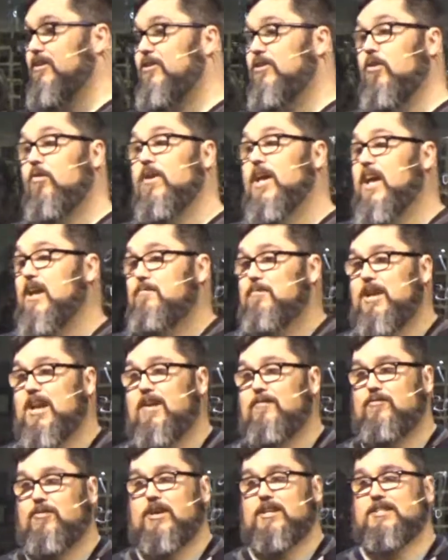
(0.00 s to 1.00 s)
don't hate me
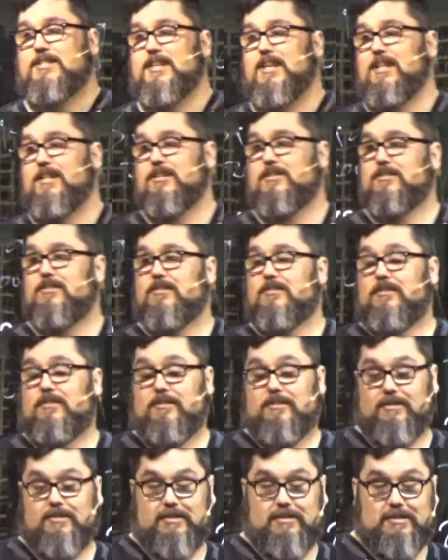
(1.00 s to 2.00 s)
after I say this.
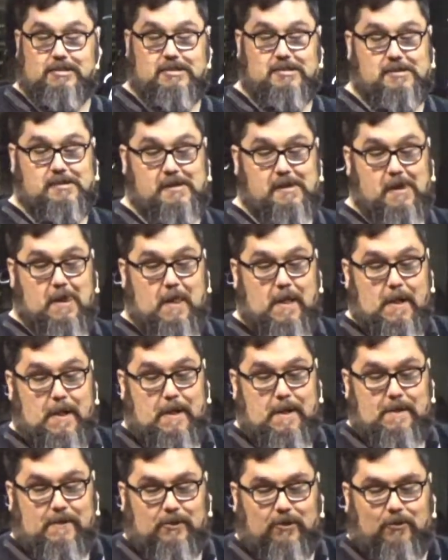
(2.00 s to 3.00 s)

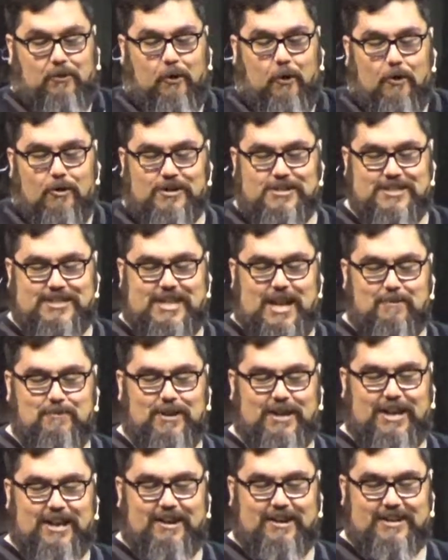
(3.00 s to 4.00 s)
The 4th step
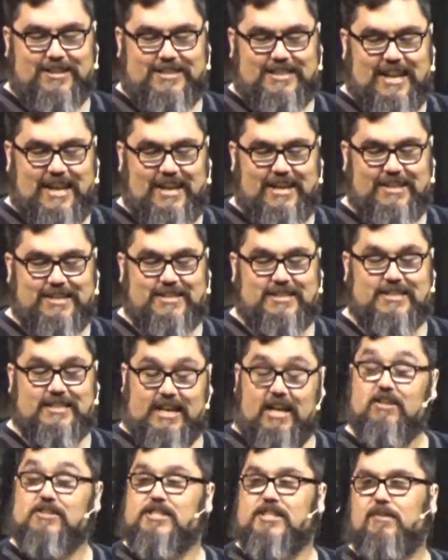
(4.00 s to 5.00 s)
to get out of debt is
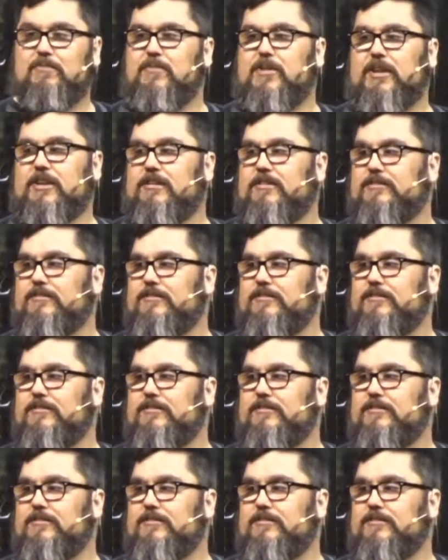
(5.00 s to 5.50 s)
sell something.